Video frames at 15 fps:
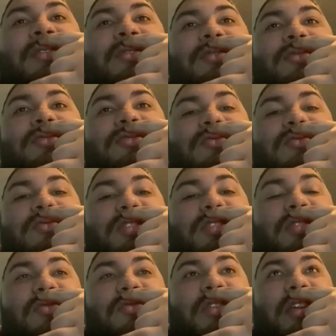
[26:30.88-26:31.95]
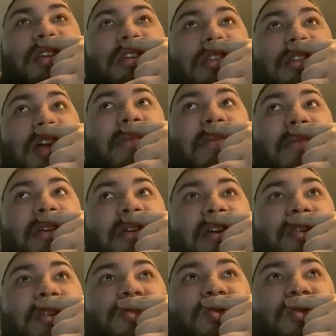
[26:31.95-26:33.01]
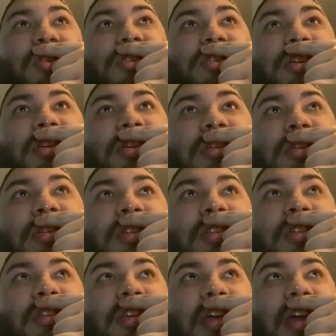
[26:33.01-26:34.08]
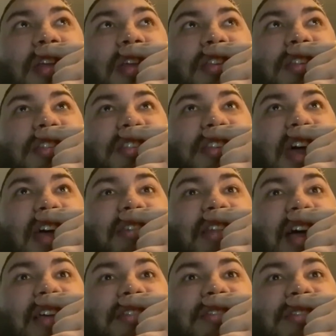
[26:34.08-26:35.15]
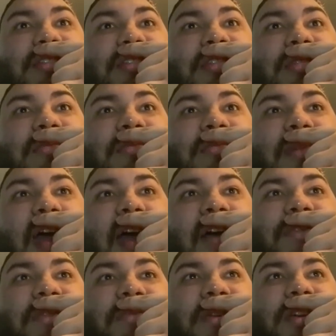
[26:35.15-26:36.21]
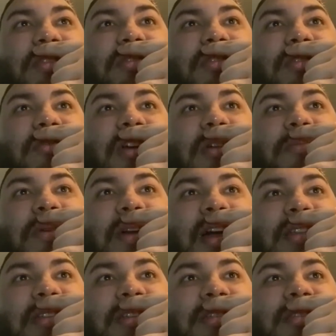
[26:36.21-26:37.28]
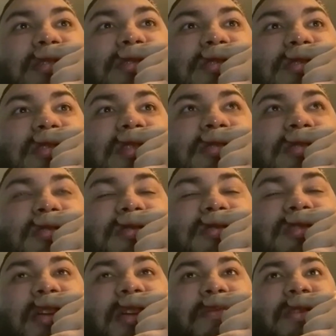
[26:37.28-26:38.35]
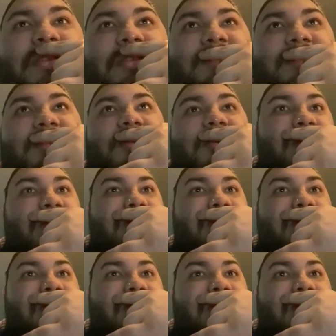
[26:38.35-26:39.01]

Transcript: who was a really good linebacker at Georgia, and he sat last year after being a 3rd round pick. I think he could step in and start.